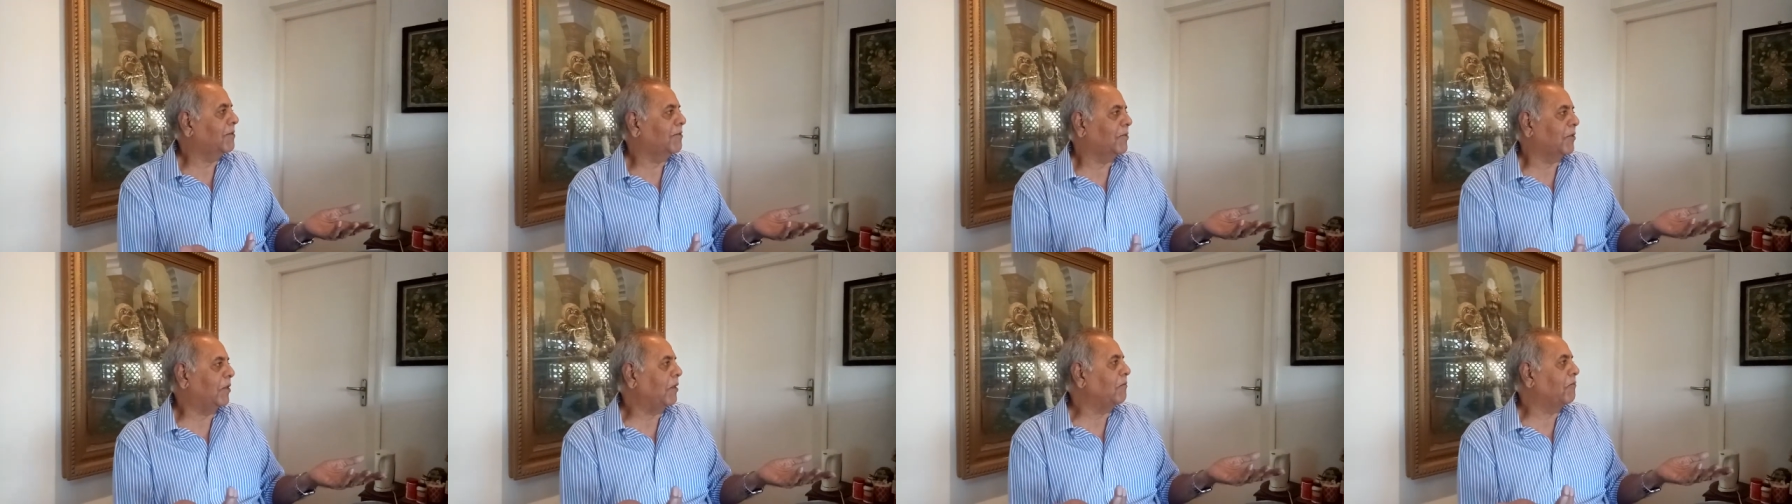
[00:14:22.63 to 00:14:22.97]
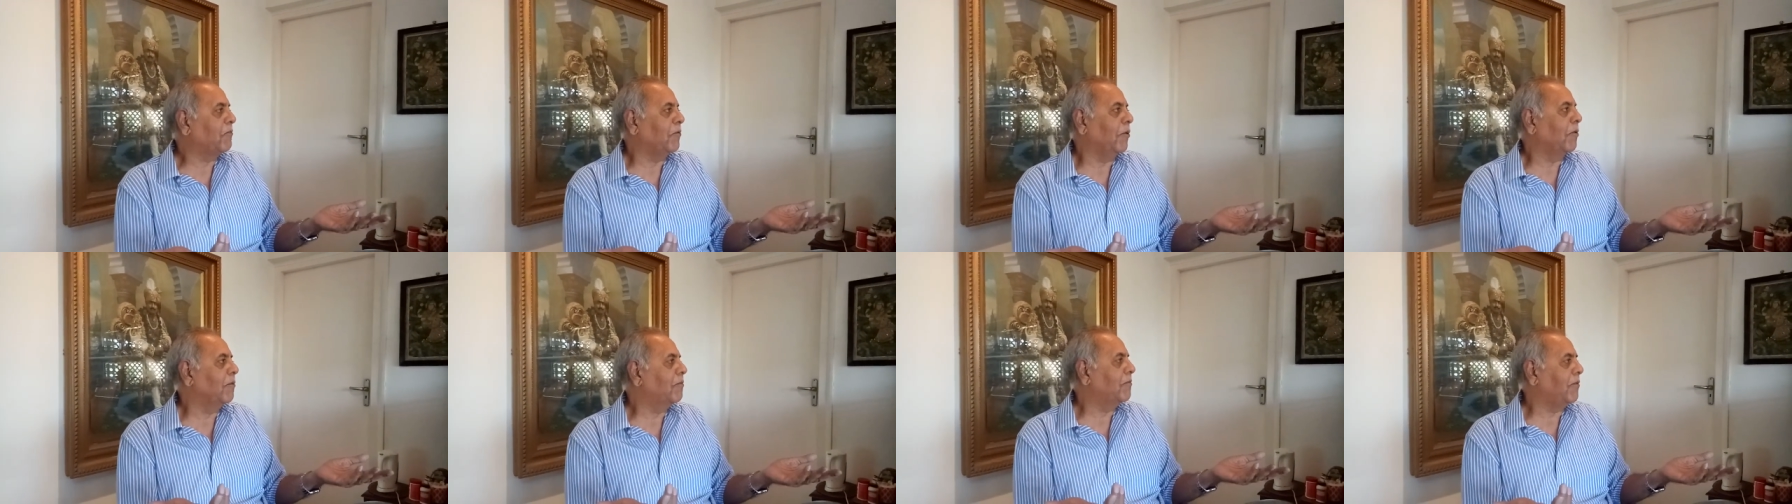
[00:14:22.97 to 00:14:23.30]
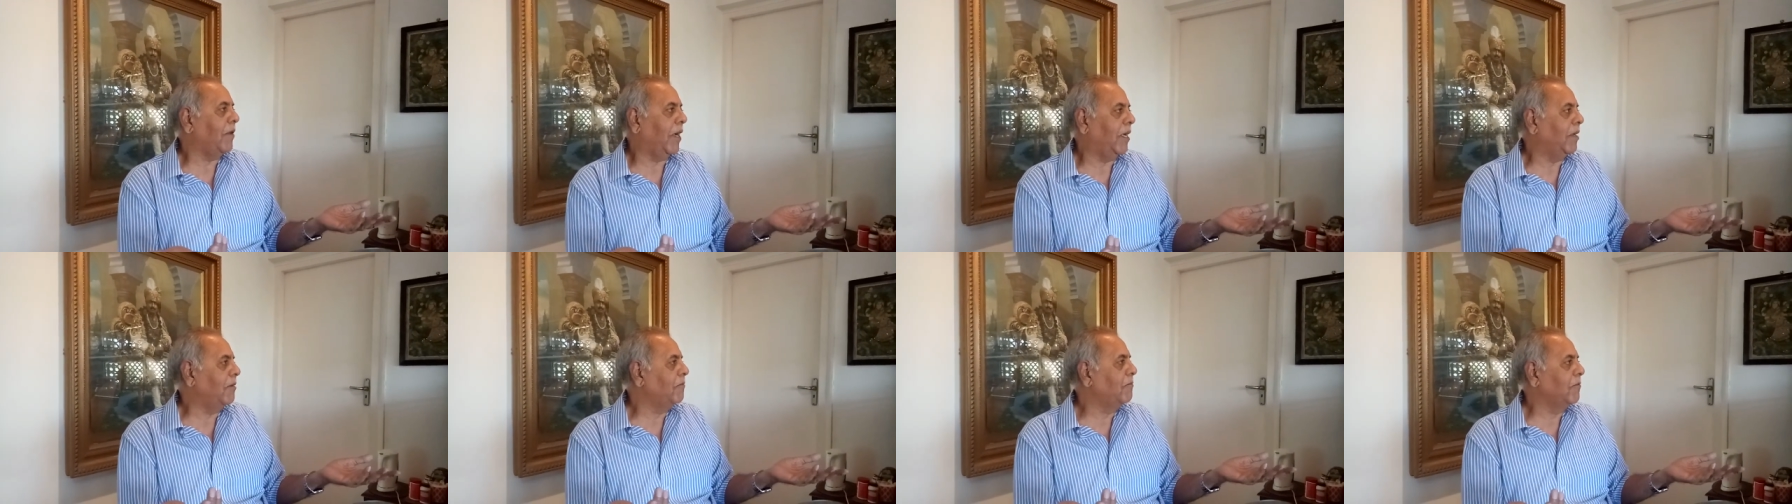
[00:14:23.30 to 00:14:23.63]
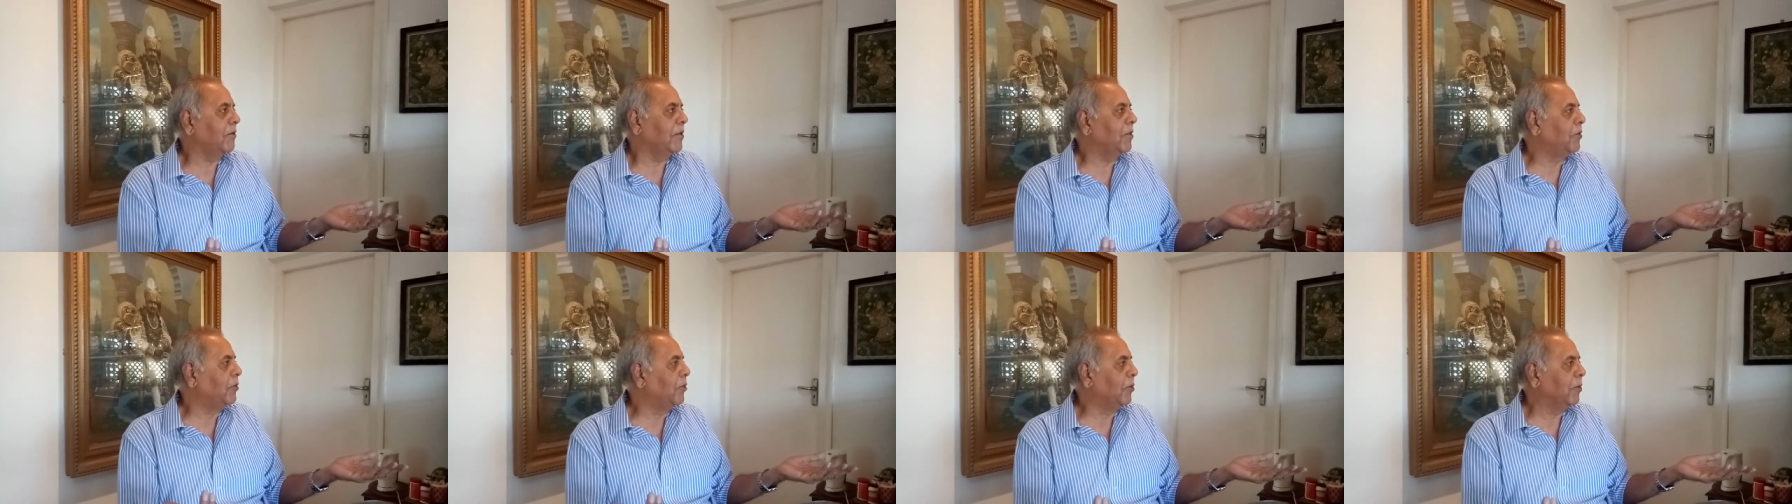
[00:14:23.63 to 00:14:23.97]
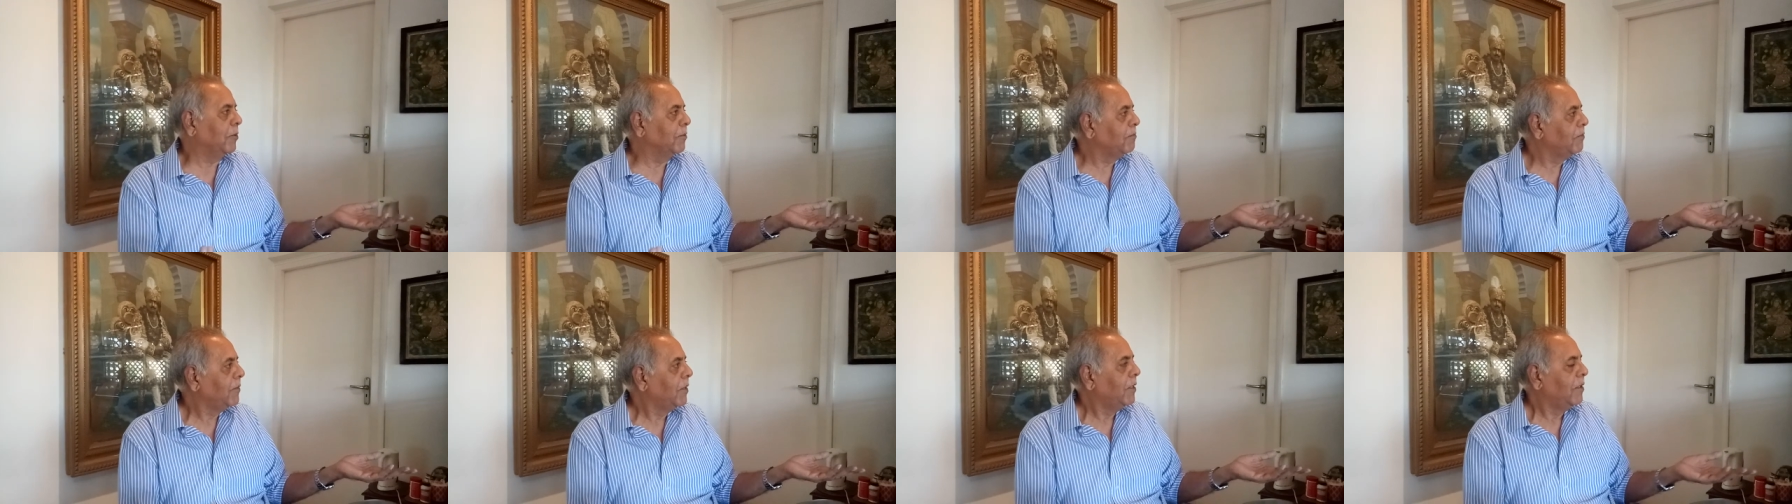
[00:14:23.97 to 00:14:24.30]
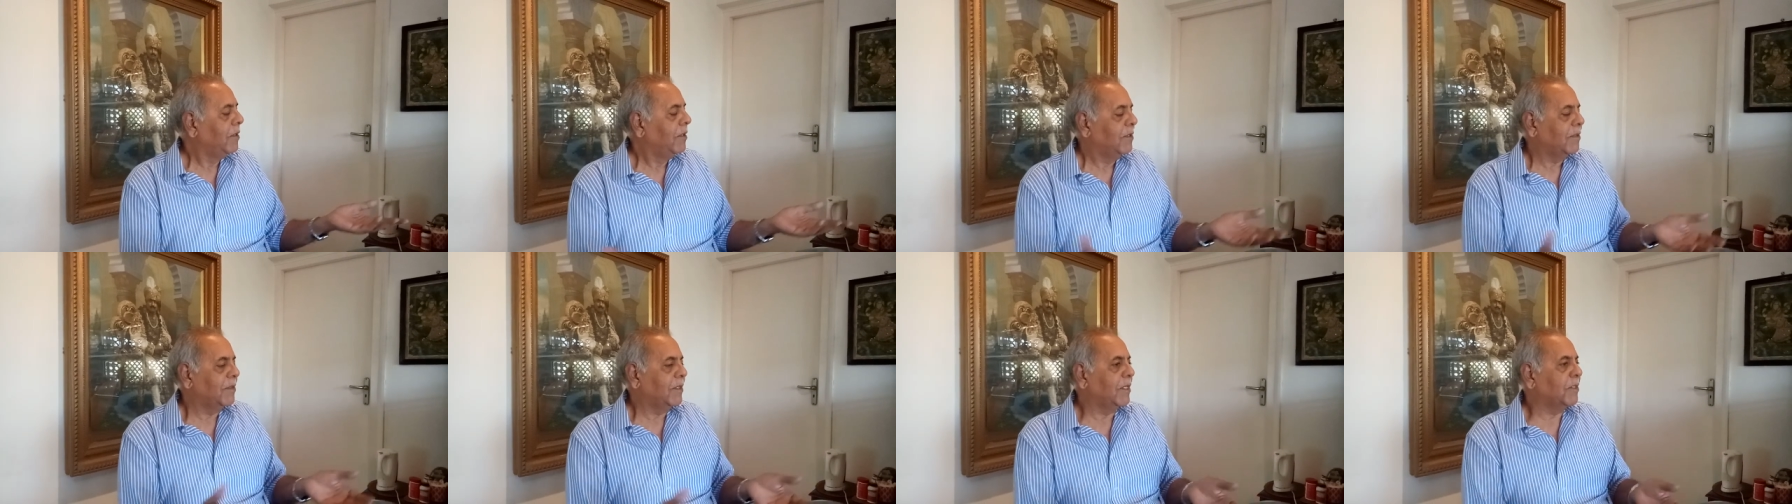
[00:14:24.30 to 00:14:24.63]
three, four, five. we know yeah.
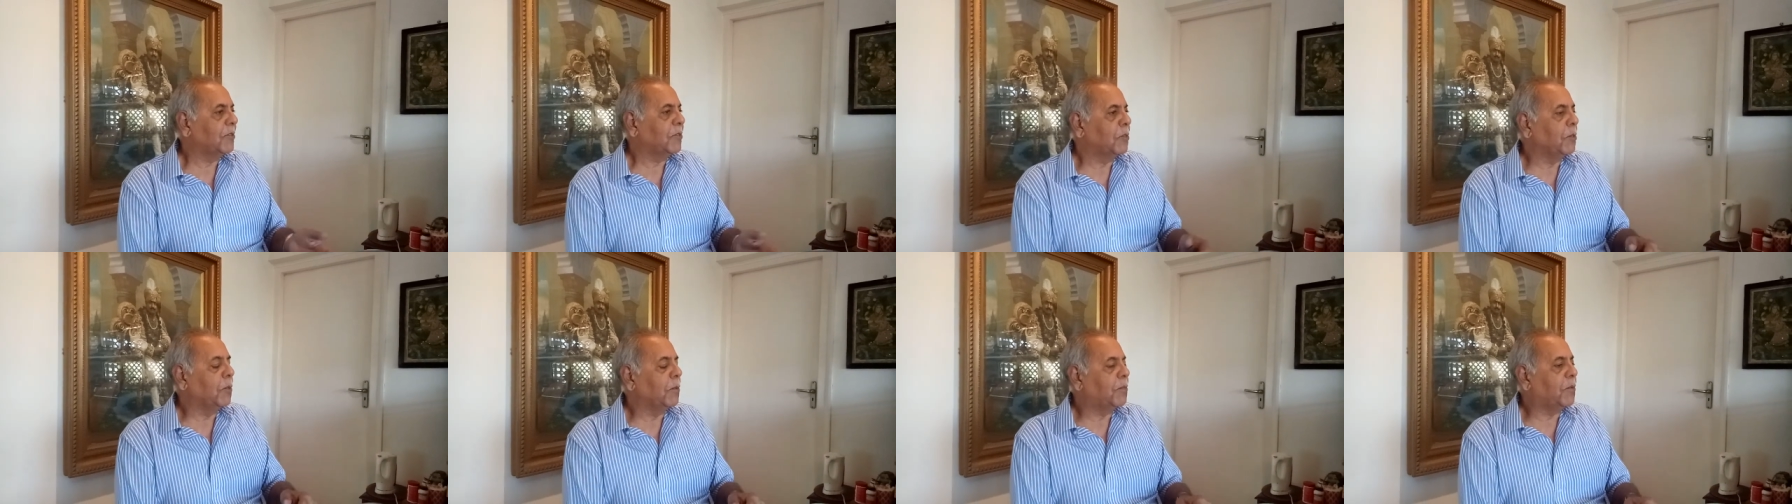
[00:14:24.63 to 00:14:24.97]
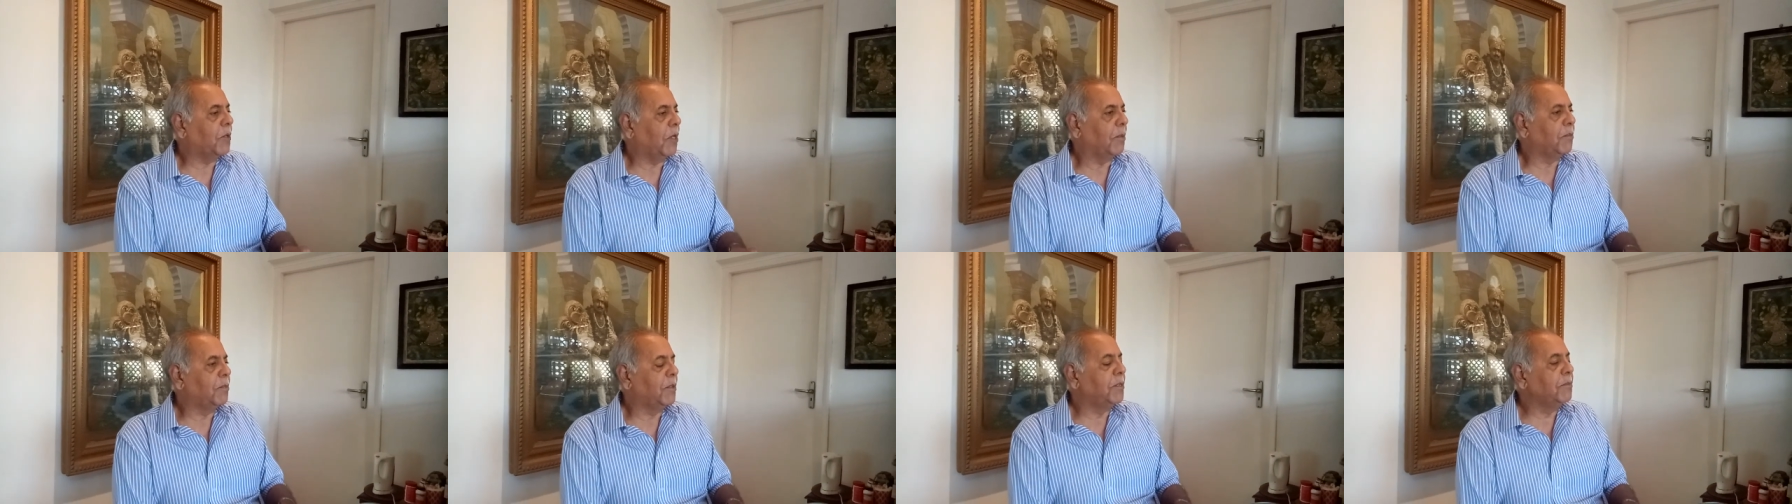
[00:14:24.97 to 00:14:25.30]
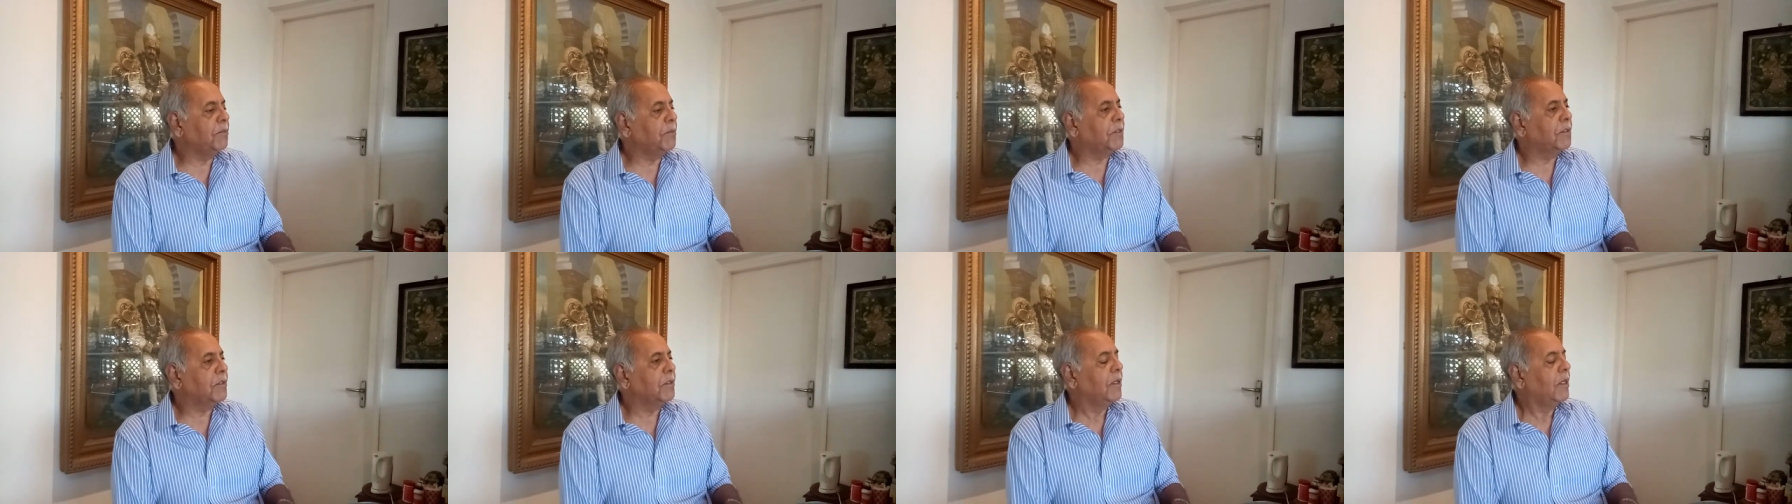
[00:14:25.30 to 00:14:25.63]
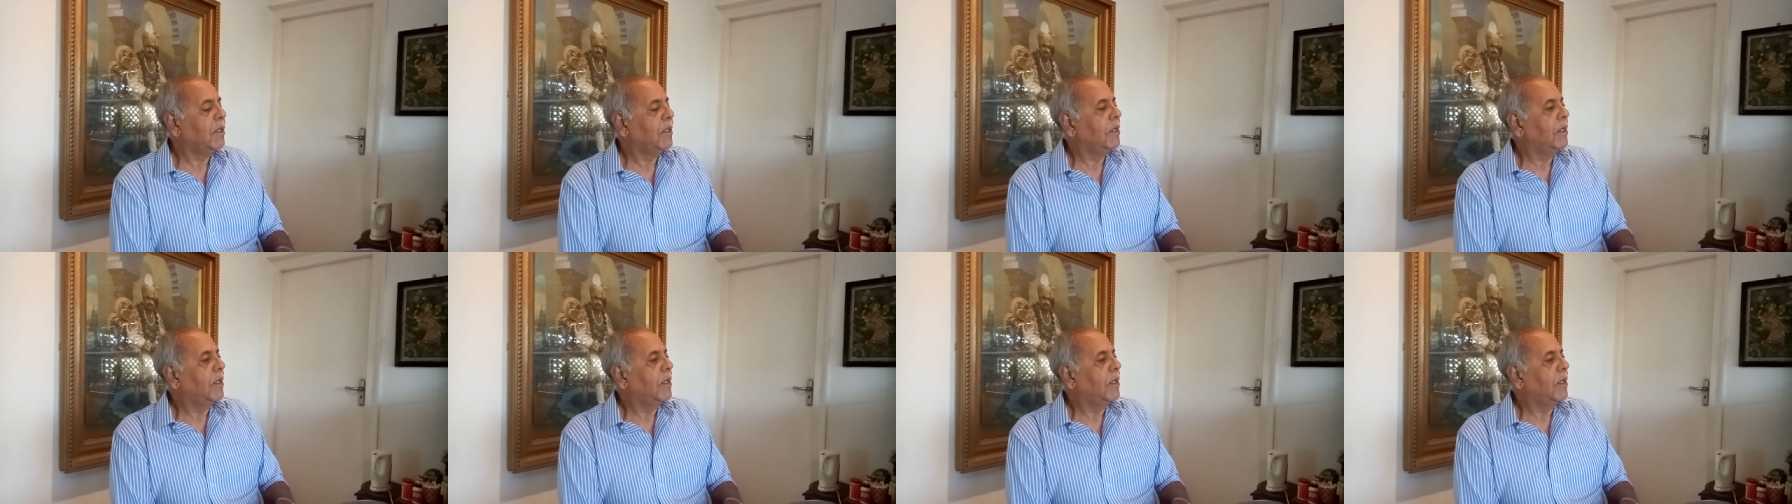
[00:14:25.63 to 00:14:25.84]
there's no problems.